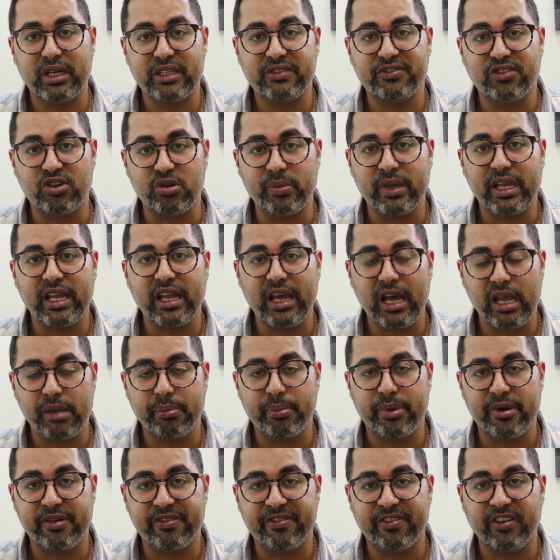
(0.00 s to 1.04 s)
But for me,
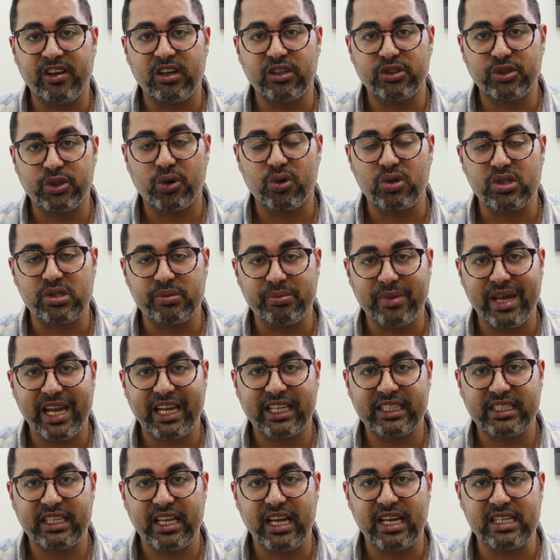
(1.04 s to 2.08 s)
I prefer to use
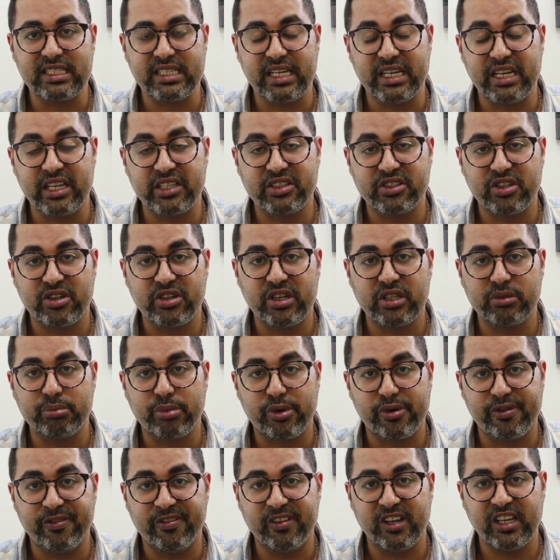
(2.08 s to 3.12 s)
Magti as an internet
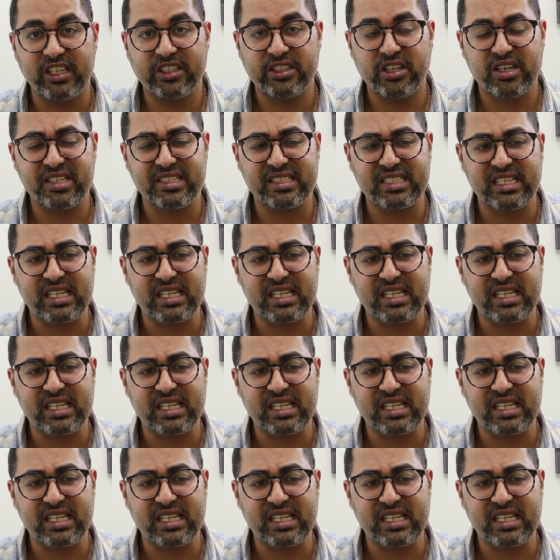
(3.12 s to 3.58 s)
provider.